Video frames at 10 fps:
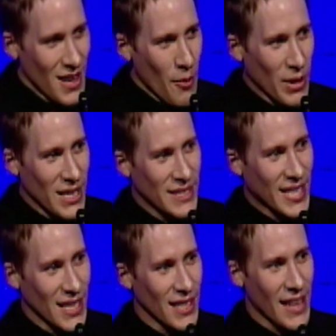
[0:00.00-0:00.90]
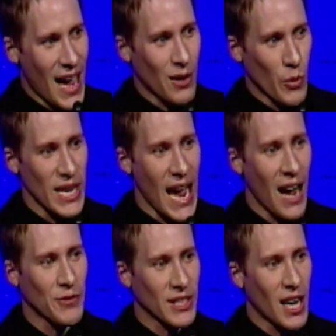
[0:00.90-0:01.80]
But until that, we
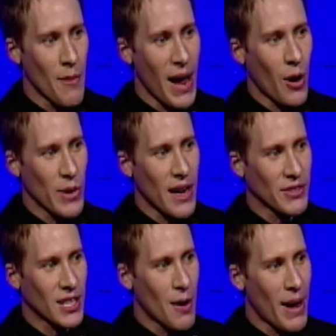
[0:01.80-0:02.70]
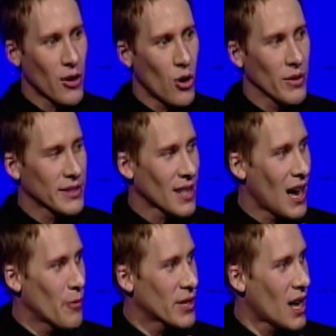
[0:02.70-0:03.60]
have to come out. We have to come out all the
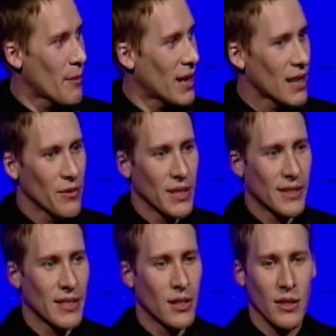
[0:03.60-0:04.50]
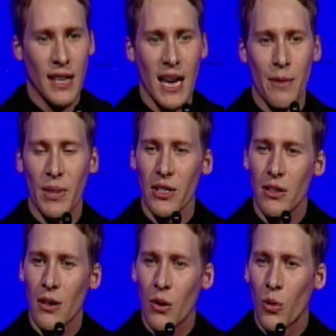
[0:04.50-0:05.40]
time. We come out every single day. But you
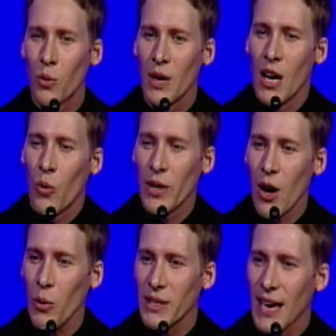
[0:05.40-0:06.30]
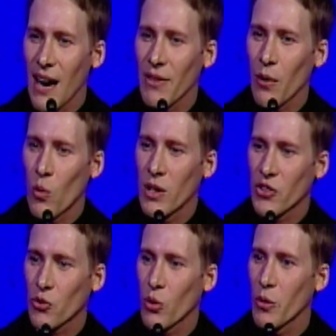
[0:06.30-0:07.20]
know, we always have that one
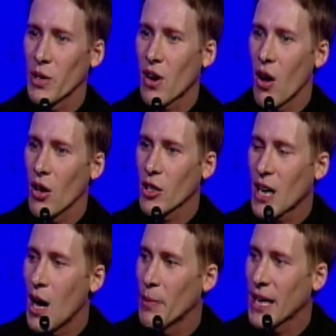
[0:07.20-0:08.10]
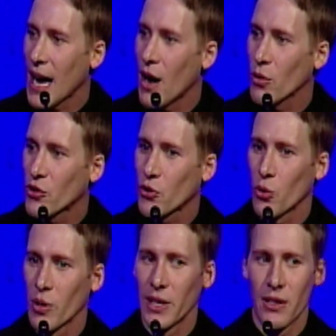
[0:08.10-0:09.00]
story we call our coming out
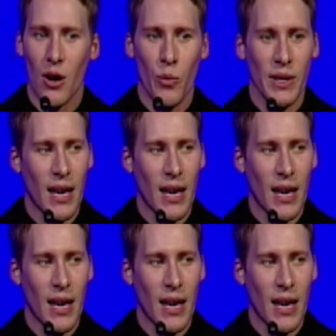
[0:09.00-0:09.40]
story, don't we?